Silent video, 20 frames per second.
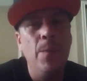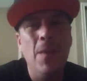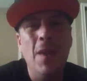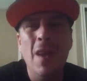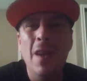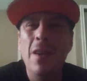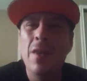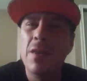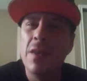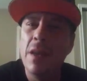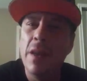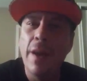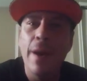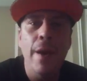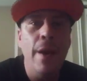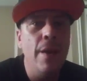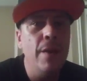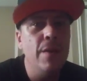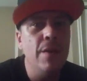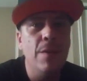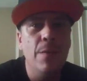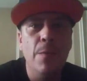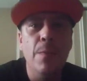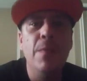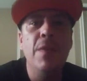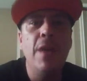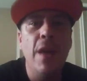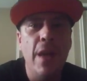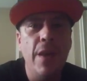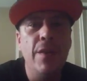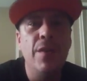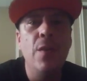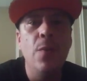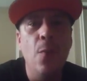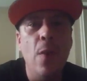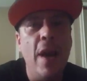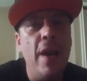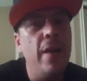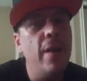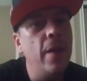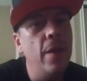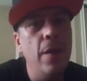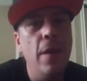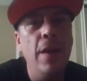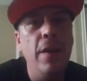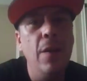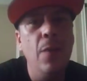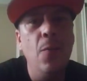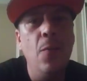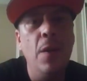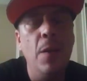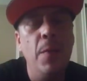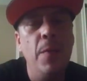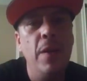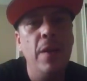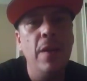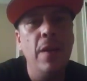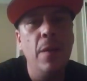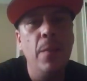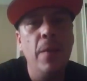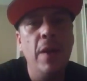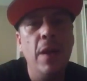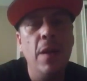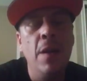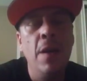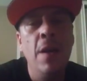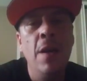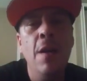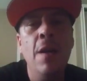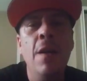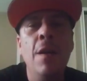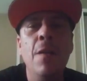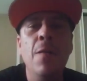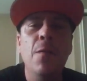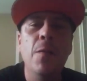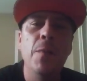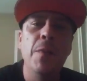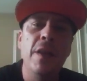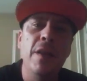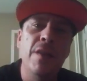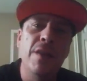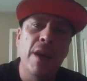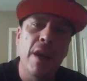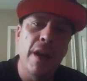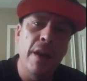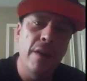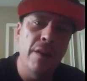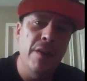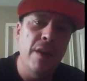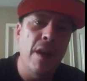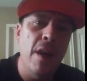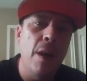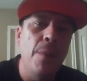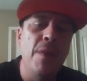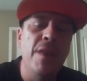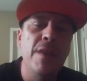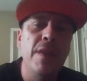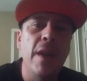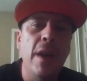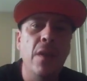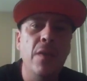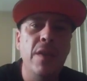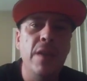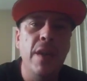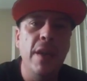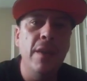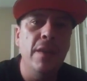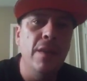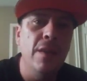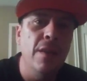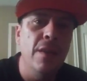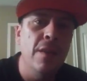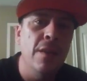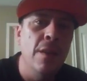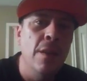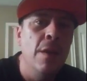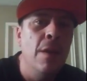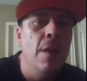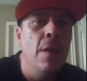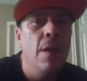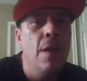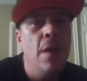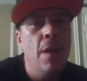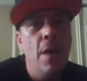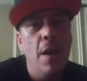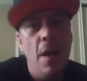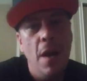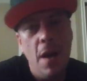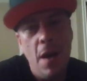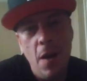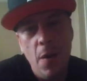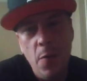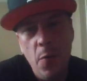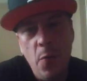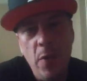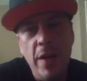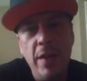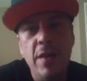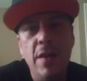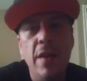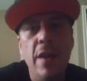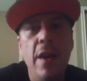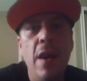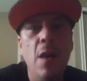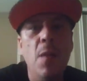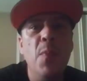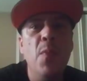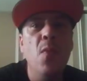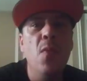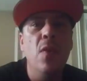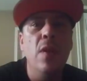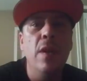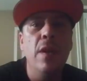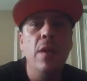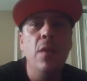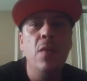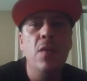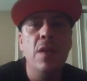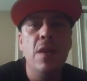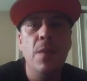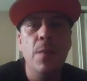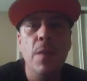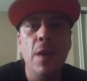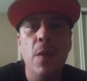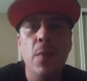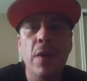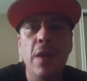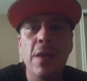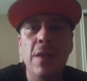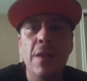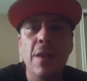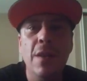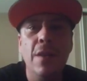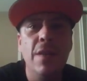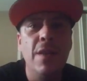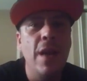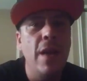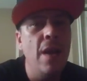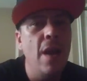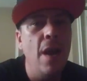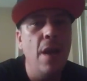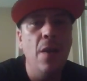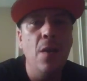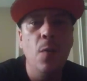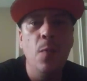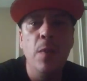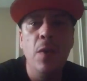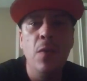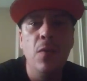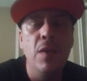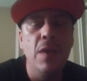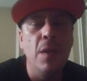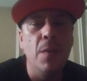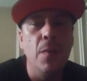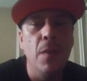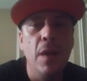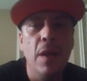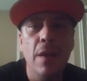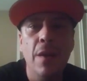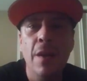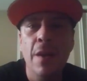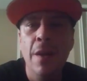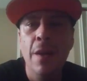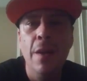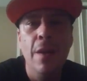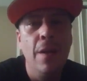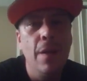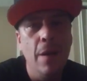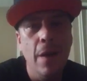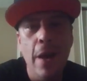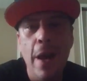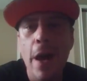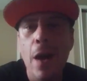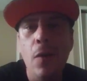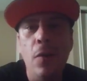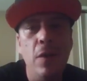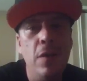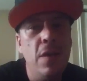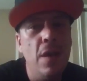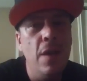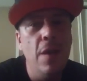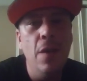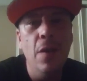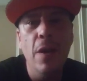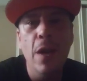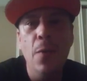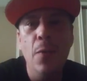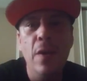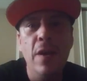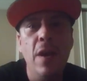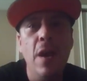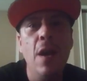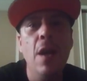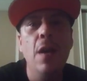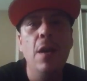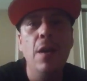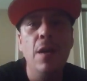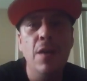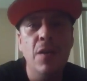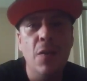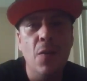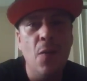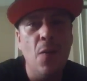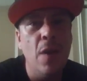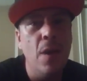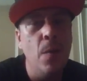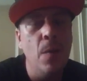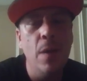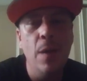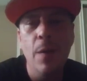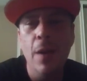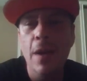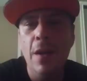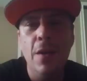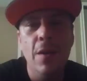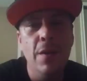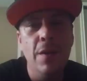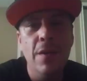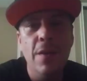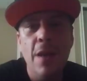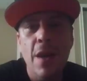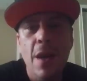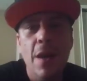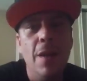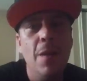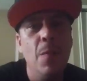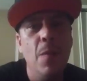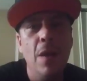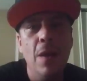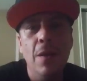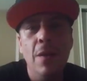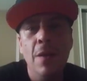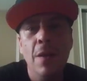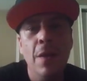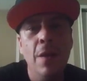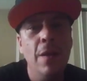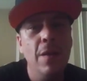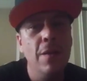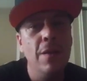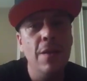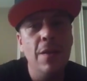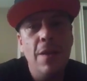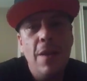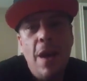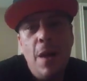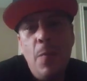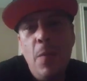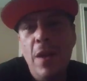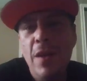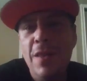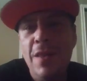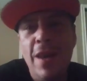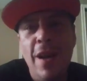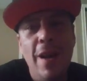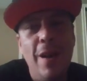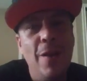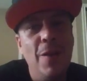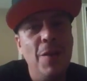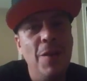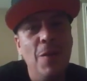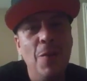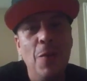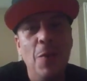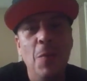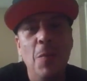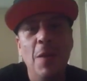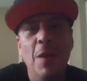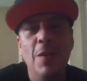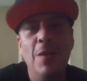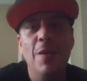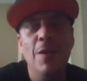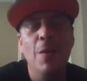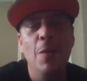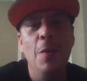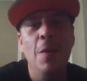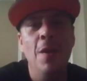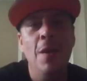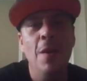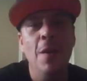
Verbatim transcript: and here's the last taste of why the hell I didn't want to be there, man. From the entire time in South Texas, all the way to the airport in Houston, man, we listened to Tejano music, man. Loud as hell, they were yelling and screaming, and I couldn't stand it, man. Just not my style, you know what I mean? So,